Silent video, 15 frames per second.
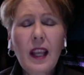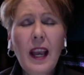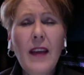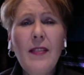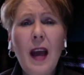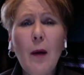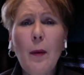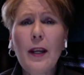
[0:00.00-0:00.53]

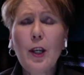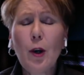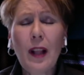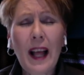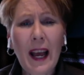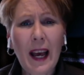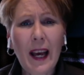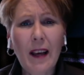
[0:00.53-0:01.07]
And that way you'll
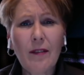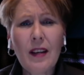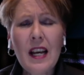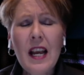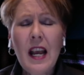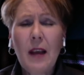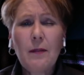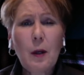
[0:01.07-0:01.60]
have,
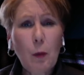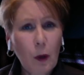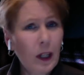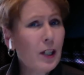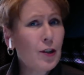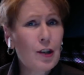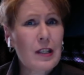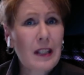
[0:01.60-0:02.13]
if you
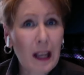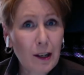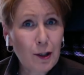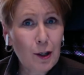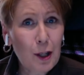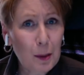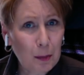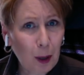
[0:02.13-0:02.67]
want to just get
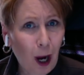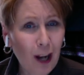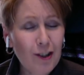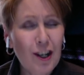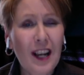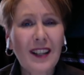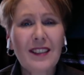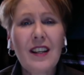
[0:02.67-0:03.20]
to the
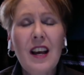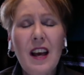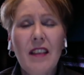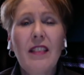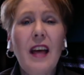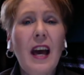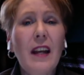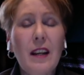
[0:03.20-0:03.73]
project,
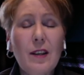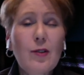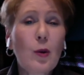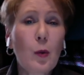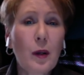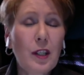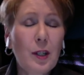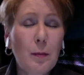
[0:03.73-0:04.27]
that is
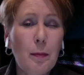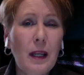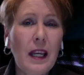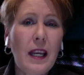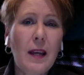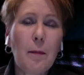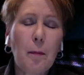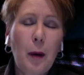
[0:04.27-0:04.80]
going to
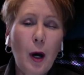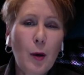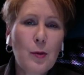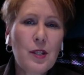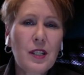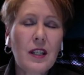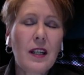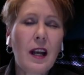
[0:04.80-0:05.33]
be
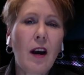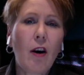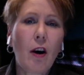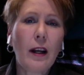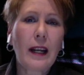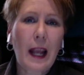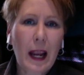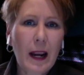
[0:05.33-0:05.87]
posted
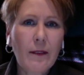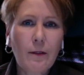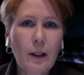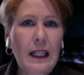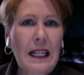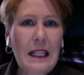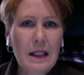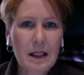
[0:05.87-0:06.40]
on
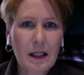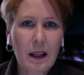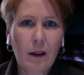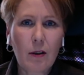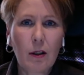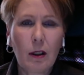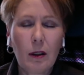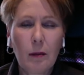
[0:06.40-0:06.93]
every
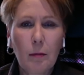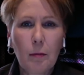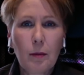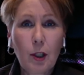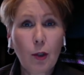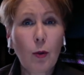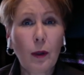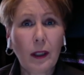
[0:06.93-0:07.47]
single
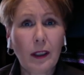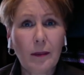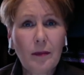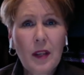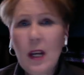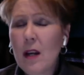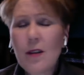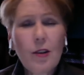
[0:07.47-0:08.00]
tutorial.
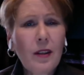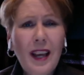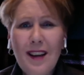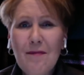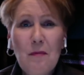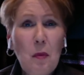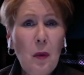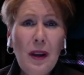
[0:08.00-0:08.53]
So yeah,
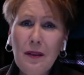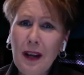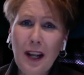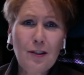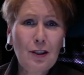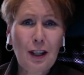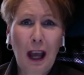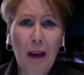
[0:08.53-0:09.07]
we've
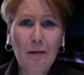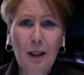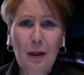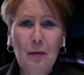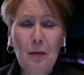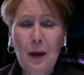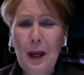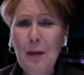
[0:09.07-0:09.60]
got you covered.
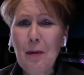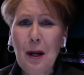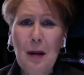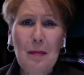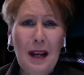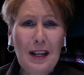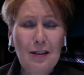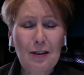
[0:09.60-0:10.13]
We want
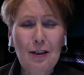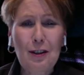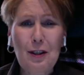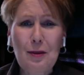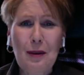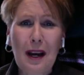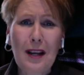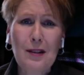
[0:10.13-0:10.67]
to make sure
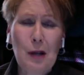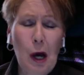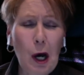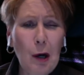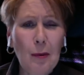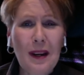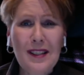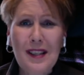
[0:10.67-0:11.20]
you guys
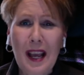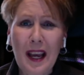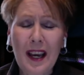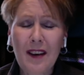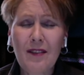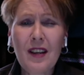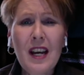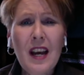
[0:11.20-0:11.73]
always
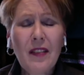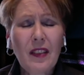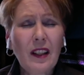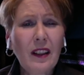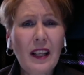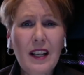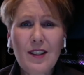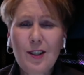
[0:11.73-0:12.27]
have the
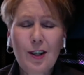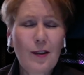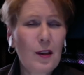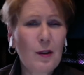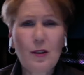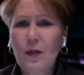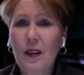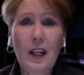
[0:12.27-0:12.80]
links to
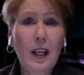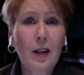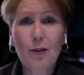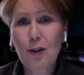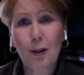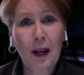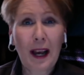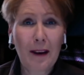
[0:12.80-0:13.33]
those
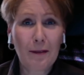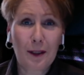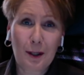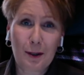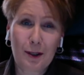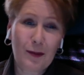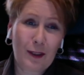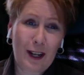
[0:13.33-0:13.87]
videos. You'll have
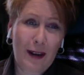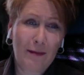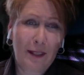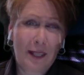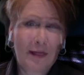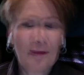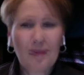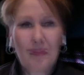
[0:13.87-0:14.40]
those
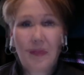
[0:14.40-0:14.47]
forever.